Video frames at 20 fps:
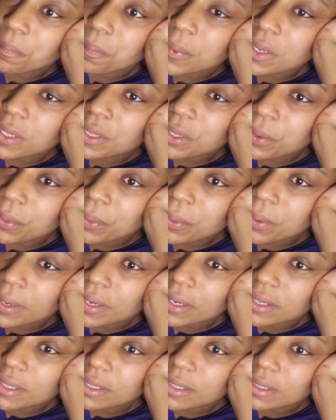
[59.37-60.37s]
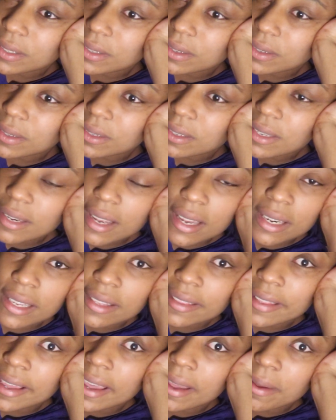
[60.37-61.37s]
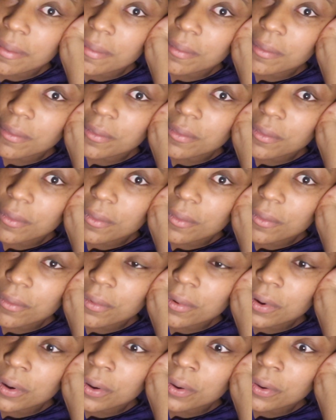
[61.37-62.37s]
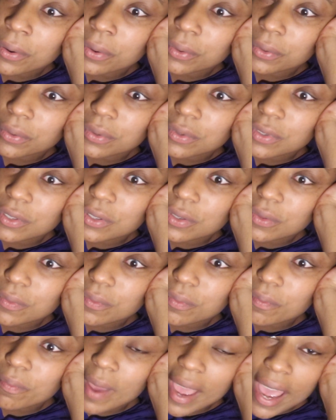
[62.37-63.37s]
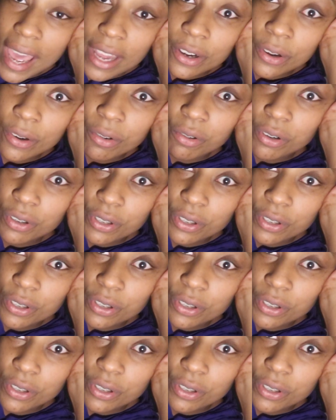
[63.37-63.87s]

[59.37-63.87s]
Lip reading: But Lord, none of that will matter or